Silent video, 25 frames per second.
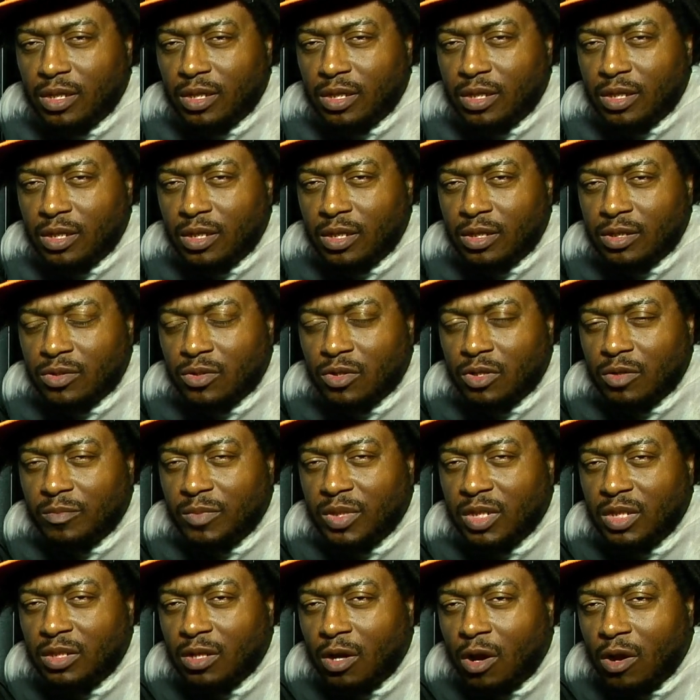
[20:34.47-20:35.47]
it's going to be
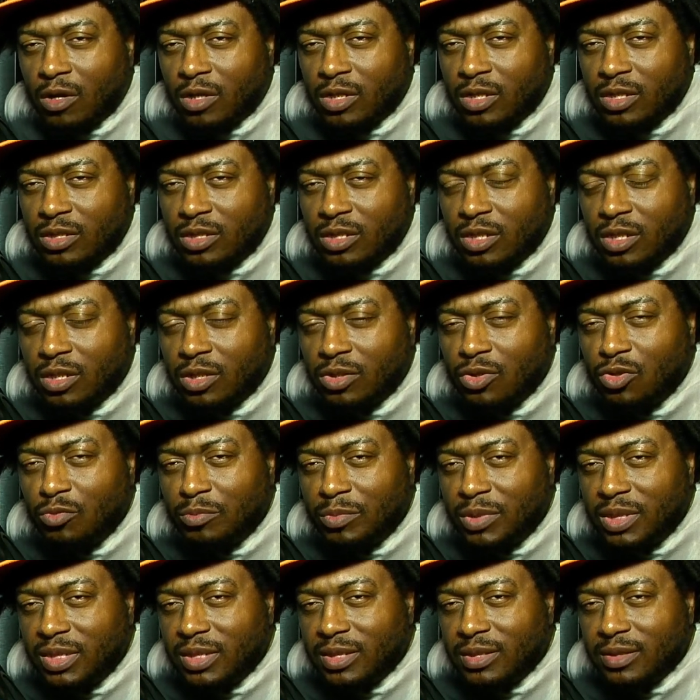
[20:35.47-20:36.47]
darkness and gloomy